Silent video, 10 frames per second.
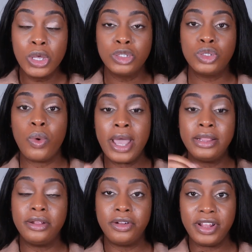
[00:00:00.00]
So I
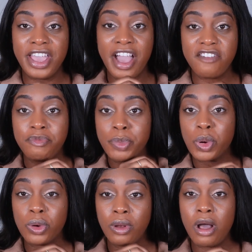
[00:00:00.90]
literally have
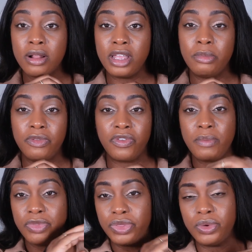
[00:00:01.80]
prolonged labor
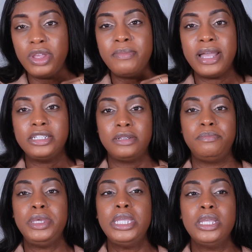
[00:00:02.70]
from imagine
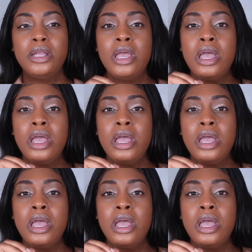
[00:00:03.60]
being